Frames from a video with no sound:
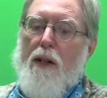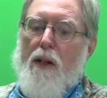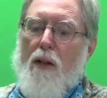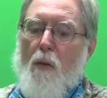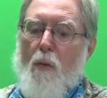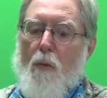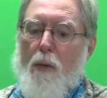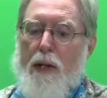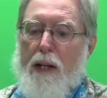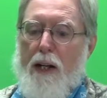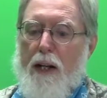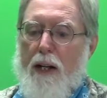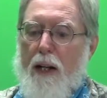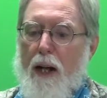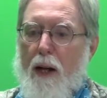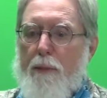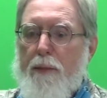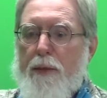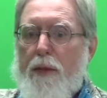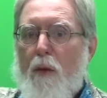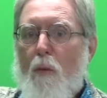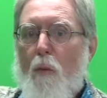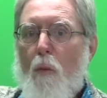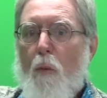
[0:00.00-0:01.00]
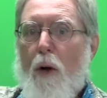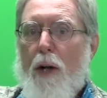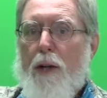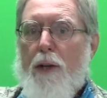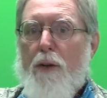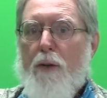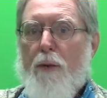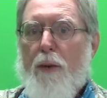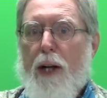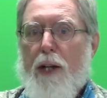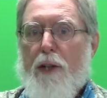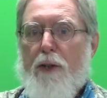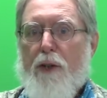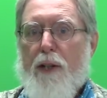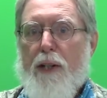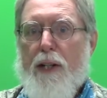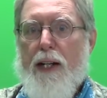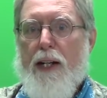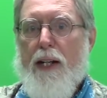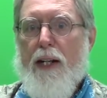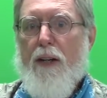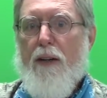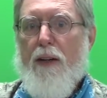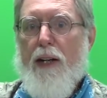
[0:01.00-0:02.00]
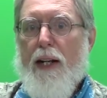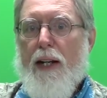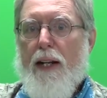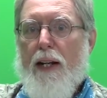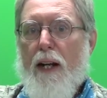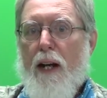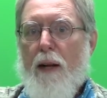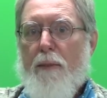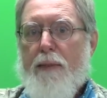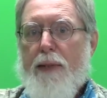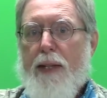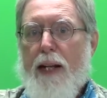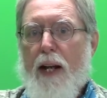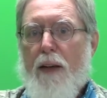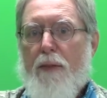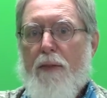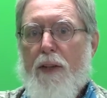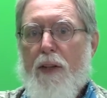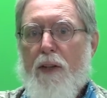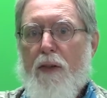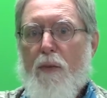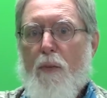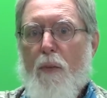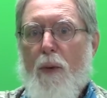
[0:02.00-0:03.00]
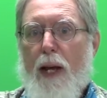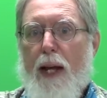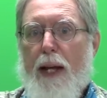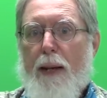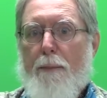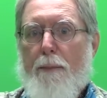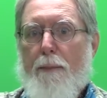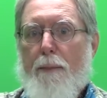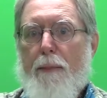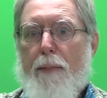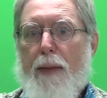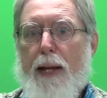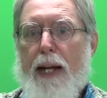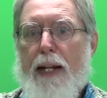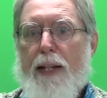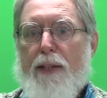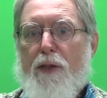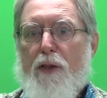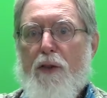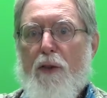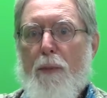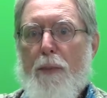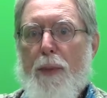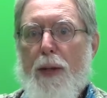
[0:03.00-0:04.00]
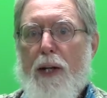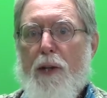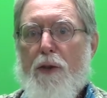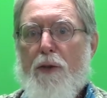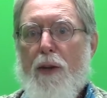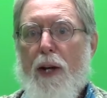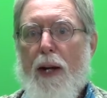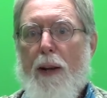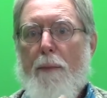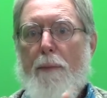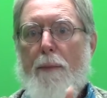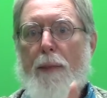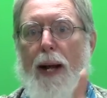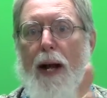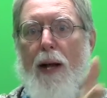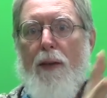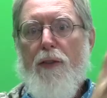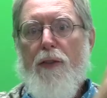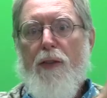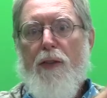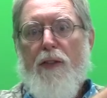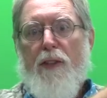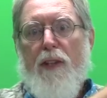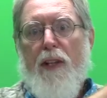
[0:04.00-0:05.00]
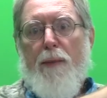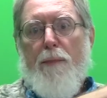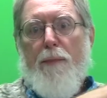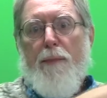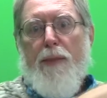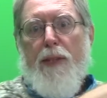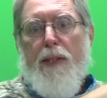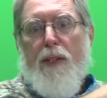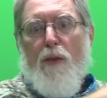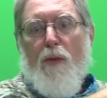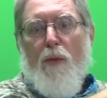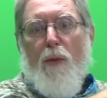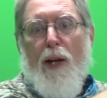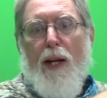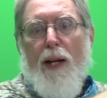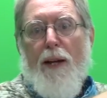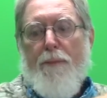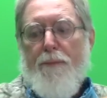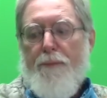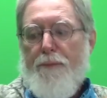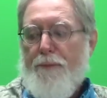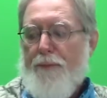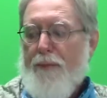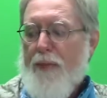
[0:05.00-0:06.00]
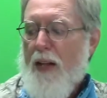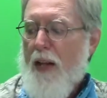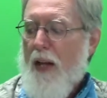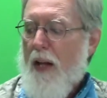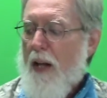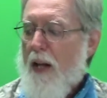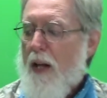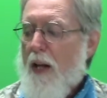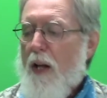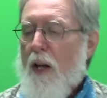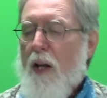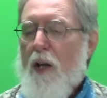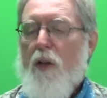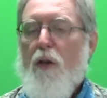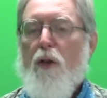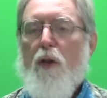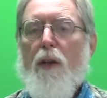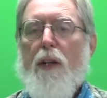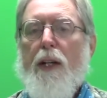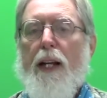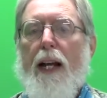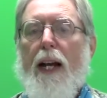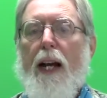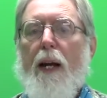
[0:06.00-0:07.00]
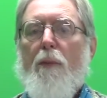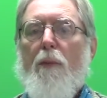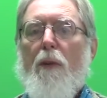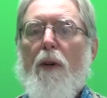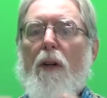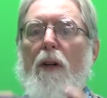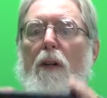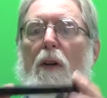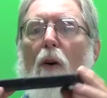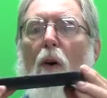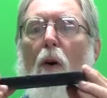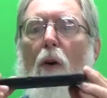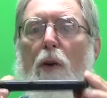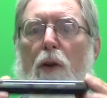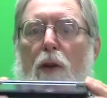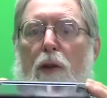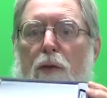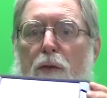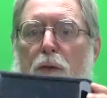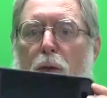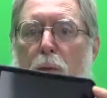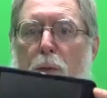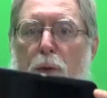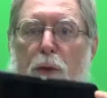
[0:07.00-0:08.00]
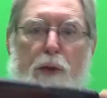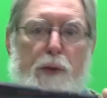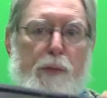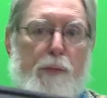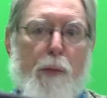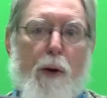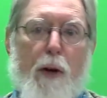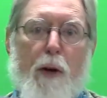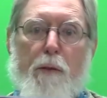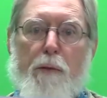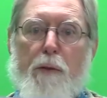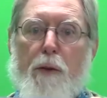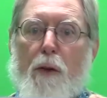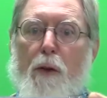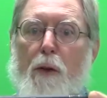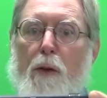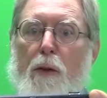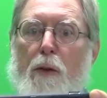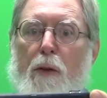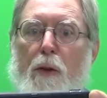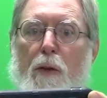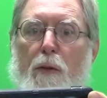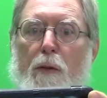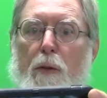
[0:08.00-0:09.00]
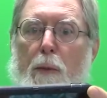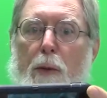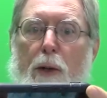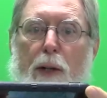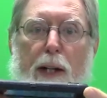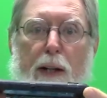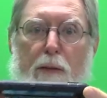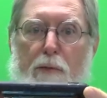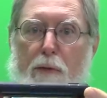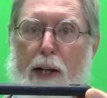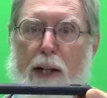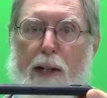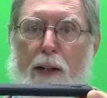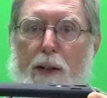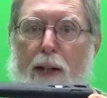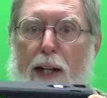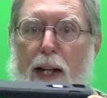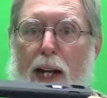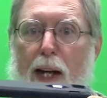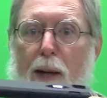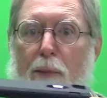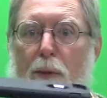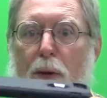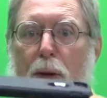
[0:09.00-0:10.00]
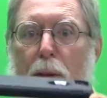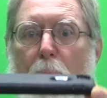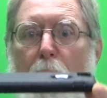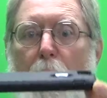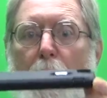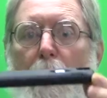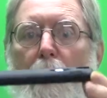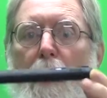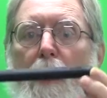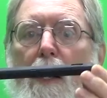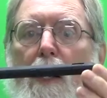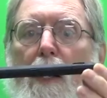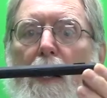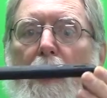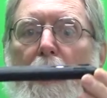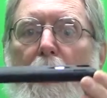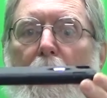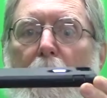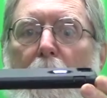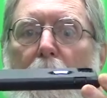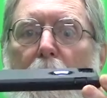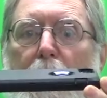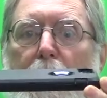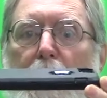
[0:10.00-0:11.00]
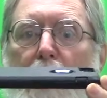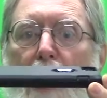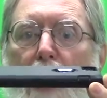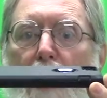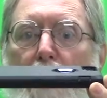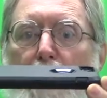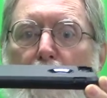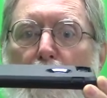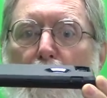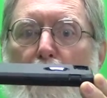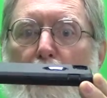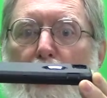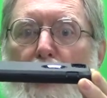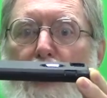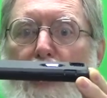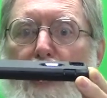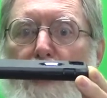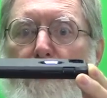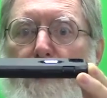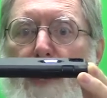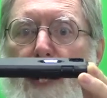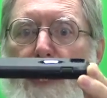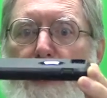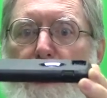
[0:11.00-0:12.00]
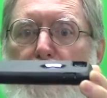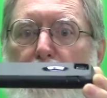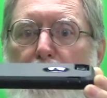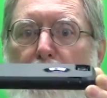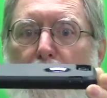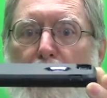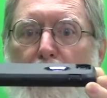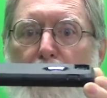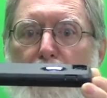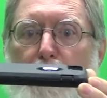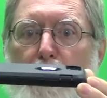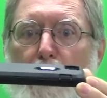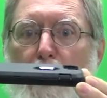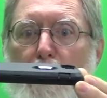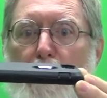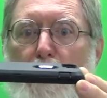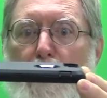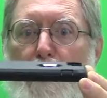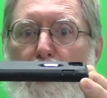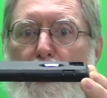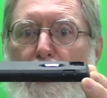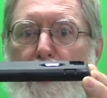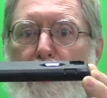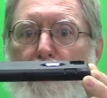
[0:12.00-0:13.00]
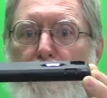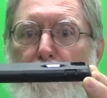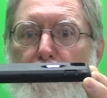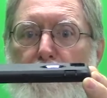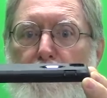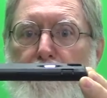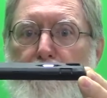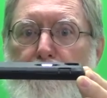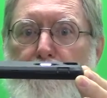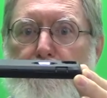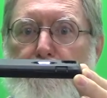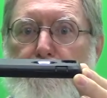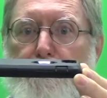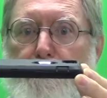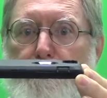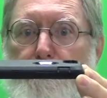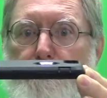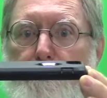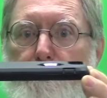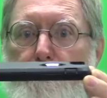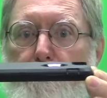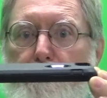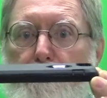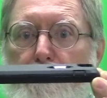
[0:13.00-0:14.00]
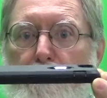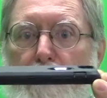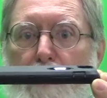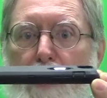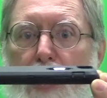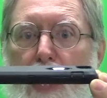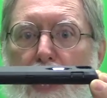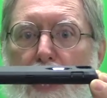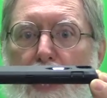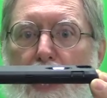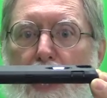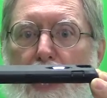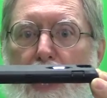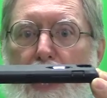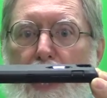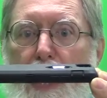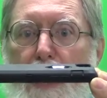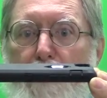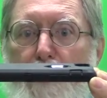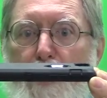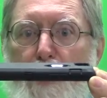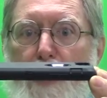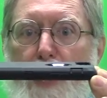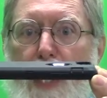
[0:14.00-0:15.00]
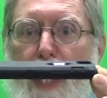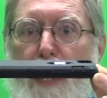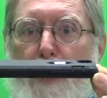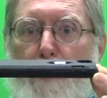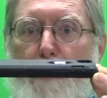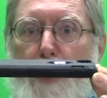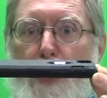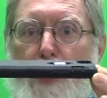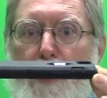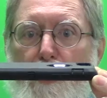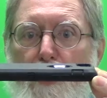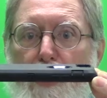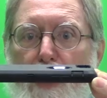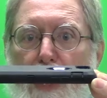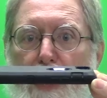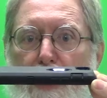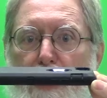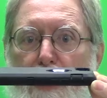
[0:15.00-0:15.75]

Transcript: When it comes in one direction here, it comes down this way, hits your picture, and bounces up this way. Your camera, or from your smartphone or from a regular camera, now if you're looking at my smartphone here, if you take a picture like